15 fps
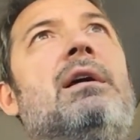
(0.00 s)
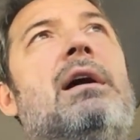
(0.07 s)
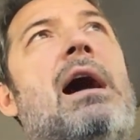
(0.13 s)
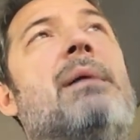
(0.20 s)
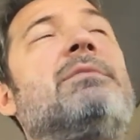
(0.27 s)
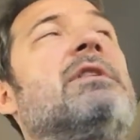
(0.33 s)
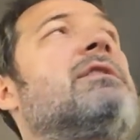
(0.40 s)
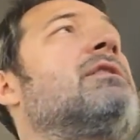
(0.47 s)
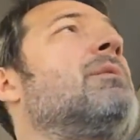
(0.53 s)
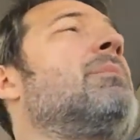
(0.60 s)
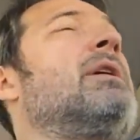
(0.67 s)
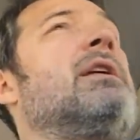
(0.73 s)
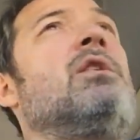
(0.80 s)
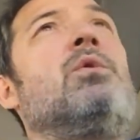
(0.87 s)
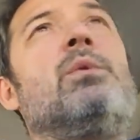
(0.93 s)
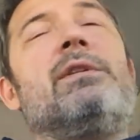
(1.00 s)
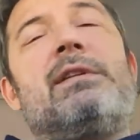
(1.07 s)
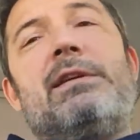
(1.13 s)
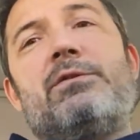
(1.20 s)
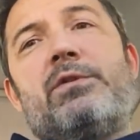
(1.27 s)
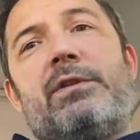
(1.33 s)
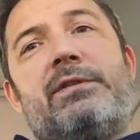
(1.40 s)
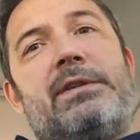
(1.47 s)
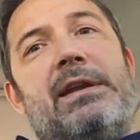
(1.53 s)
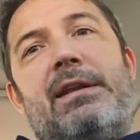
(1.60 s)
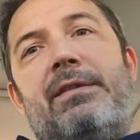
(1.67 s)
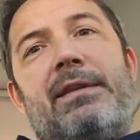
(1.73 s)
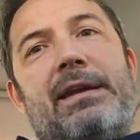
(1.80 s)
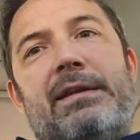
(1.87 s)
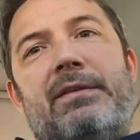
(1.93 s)
I'm just somebody who was interested
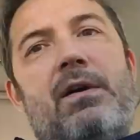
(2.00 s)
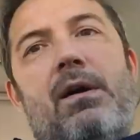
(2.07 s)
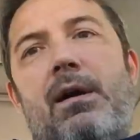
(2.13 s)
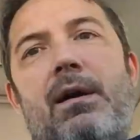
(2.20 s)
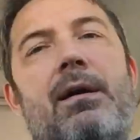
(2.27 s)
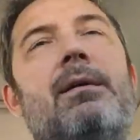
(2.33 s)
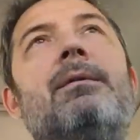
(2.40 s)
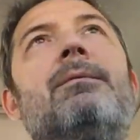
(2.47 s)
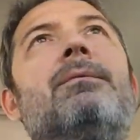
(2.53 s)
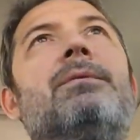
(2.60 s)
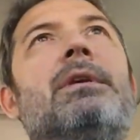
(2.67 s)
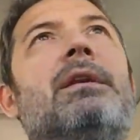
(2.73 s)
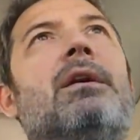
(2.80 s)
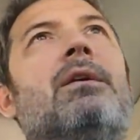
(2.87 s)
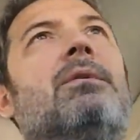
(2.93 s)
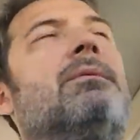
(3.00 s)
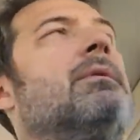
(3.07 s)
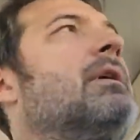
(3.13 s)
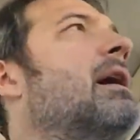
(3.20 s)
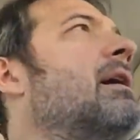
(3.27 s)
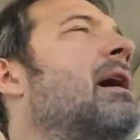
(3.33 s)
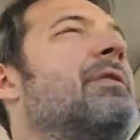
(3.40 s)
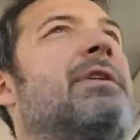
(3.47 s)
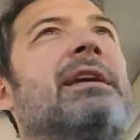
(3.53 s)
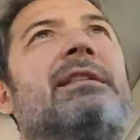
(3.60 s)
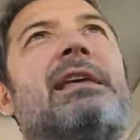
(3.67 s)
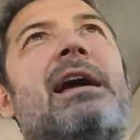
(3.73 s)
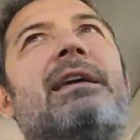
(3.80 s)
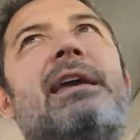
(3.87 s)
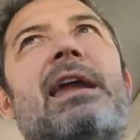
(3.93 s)
in the guitar. You know, I, I
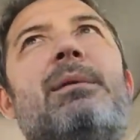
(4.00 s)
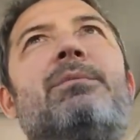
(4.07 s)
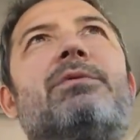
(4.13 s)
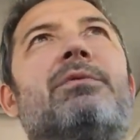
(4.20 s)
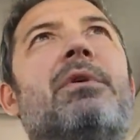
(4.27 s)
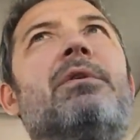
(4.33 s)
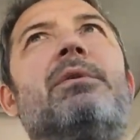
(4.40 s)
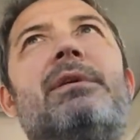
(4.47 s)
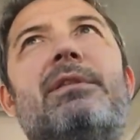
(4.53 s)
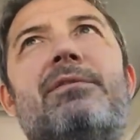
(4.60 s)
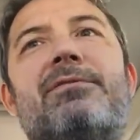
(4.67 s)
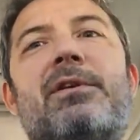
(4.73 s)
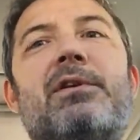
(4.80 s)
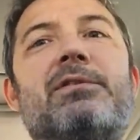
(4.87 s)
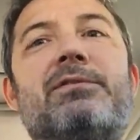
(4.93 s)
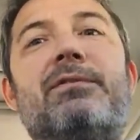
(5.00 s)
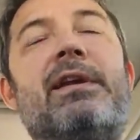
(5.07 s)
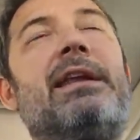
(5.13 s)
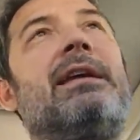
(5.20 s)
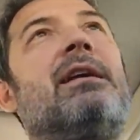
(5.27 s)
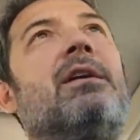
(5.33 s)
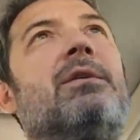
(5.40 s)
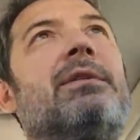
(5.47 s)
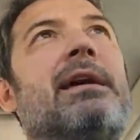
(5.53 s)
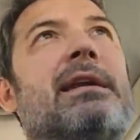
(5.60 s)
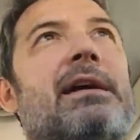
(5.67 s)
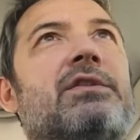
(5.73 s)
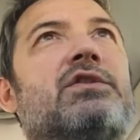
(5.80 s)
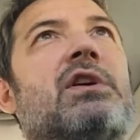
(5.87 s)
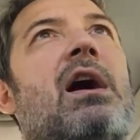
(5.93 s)
think that came through in the first video that
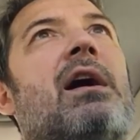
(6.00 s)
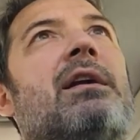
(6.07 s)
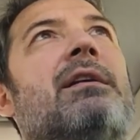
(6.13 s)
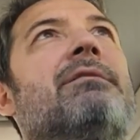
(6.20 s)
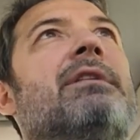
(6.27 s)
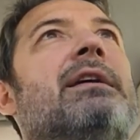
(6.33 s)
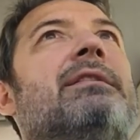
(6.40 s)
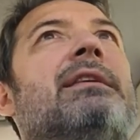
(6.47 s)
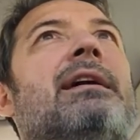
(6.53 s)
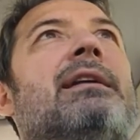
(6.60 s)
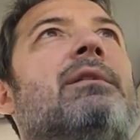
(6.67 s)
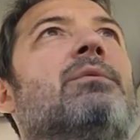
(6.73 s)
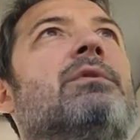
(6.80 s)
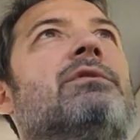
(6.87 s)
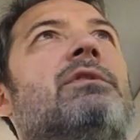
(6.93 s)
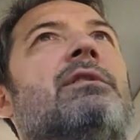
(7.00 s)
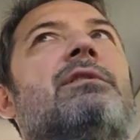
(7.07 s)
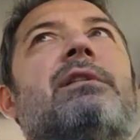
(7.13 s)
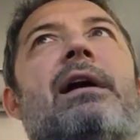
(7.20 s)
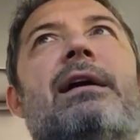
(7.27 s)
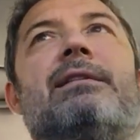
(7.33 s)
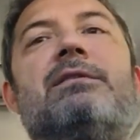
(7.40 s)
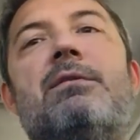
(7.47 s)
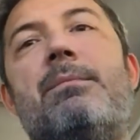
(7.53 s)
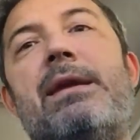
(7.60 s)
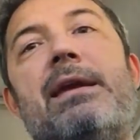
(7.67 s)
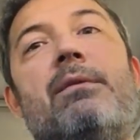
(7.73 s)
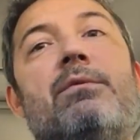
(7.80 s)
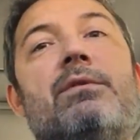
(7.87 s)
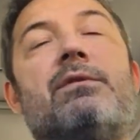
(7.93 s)
I shot of it, that it was just like, to
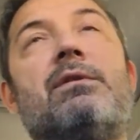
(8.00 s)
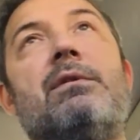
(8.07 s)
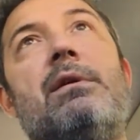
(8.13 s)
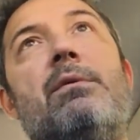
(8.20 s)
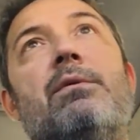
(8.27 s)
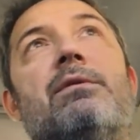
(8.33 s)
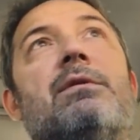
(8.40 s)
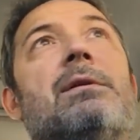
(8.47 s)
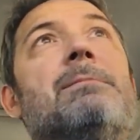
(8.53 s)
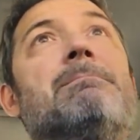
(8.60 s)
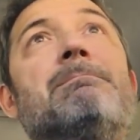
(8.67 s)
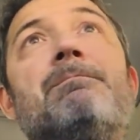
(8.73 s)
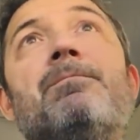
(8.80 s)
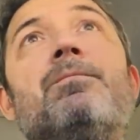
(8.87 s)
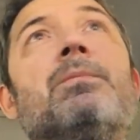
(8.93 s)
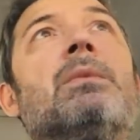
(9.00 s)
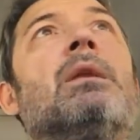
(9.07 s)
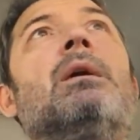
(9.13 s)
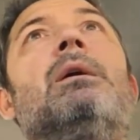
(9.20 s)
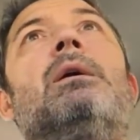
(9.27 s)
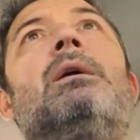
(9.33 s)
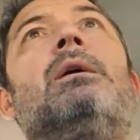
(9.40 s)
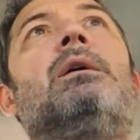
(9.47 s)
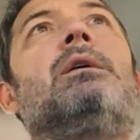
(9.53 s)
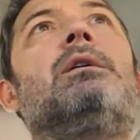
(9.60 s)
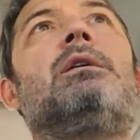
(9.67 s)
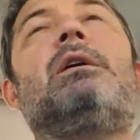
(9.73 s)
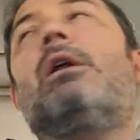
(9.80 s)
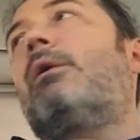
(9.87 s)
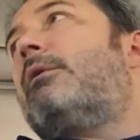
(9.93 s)
me, it was, it was a,
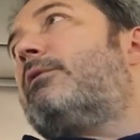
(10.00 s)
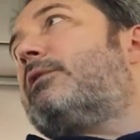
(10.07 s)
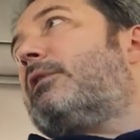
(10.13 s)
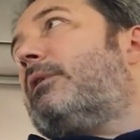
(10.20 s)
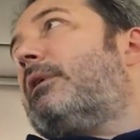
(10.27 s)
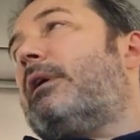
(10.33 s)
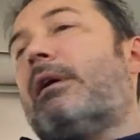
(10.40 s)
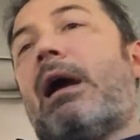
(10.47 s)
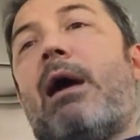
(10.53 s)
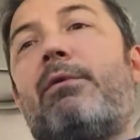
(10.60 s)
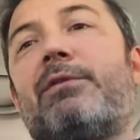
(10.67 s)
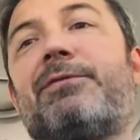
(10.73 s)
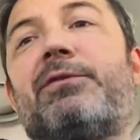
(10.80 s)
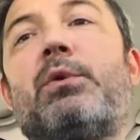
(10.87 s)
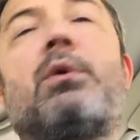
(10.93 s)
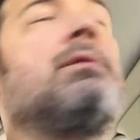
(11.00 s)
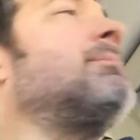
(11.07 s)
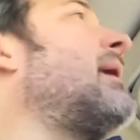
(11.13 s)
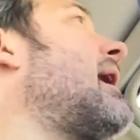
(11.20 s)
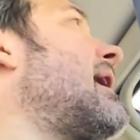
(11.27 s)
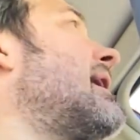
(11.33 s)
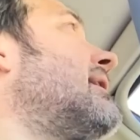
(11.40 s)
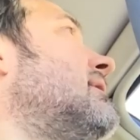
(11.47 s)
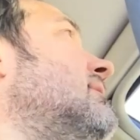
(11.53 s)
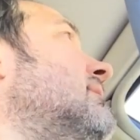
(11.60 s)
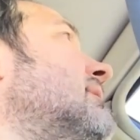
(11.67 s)
you know, it was a, it, I was floored by it.